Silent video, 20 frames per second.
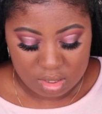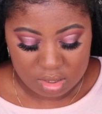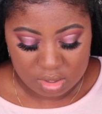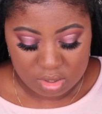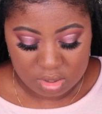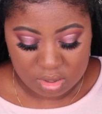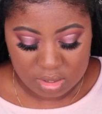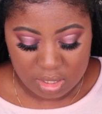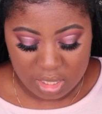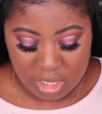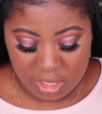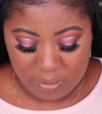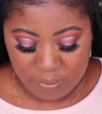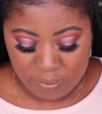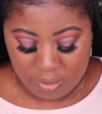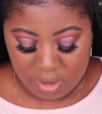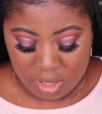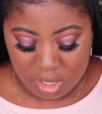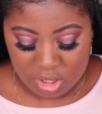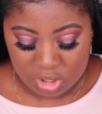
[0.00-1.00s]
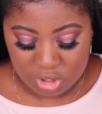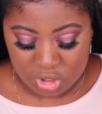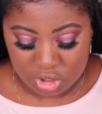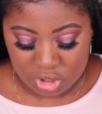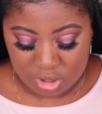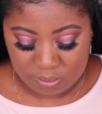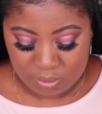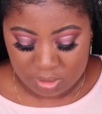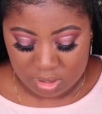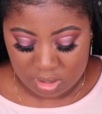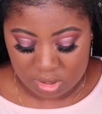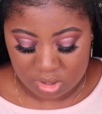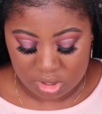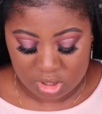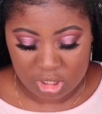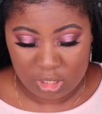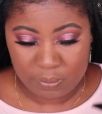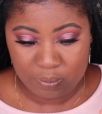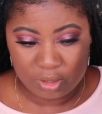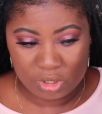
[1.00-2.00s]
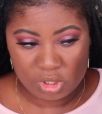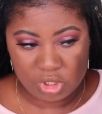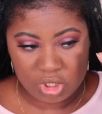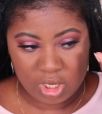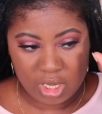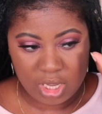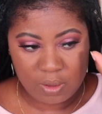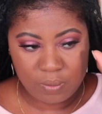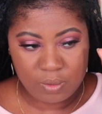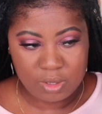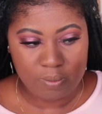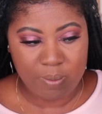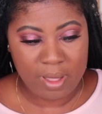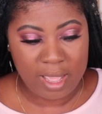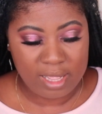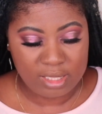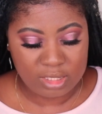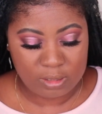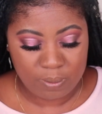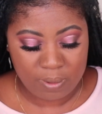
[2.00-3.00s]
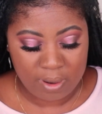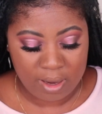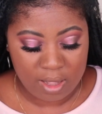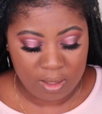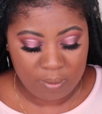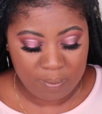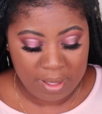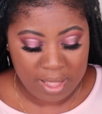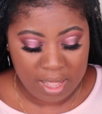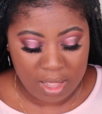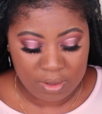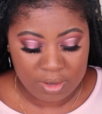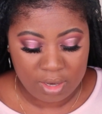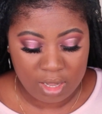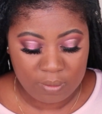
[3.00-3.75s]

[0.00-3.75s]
same brush, but a deeper shade with Pat's powder.